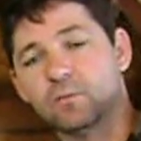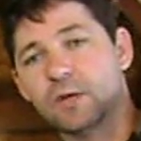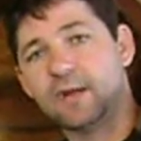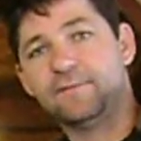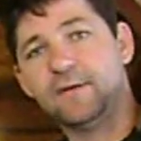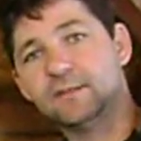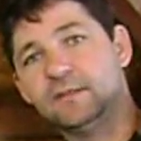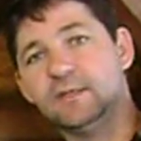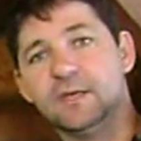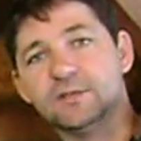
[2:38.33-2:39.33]
we're not
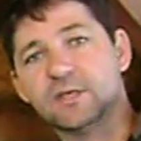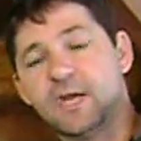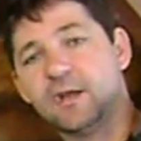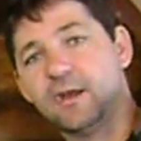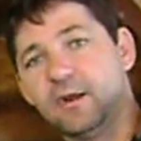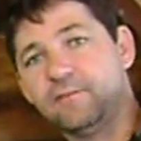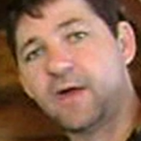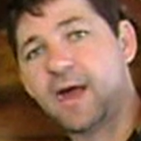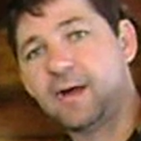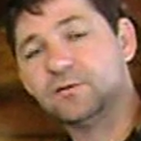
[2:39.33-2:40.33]
affecting the inside air of
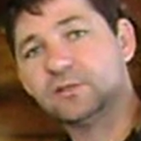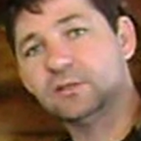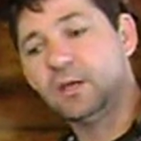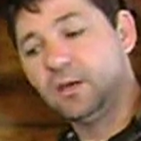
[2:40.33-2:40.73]
the house.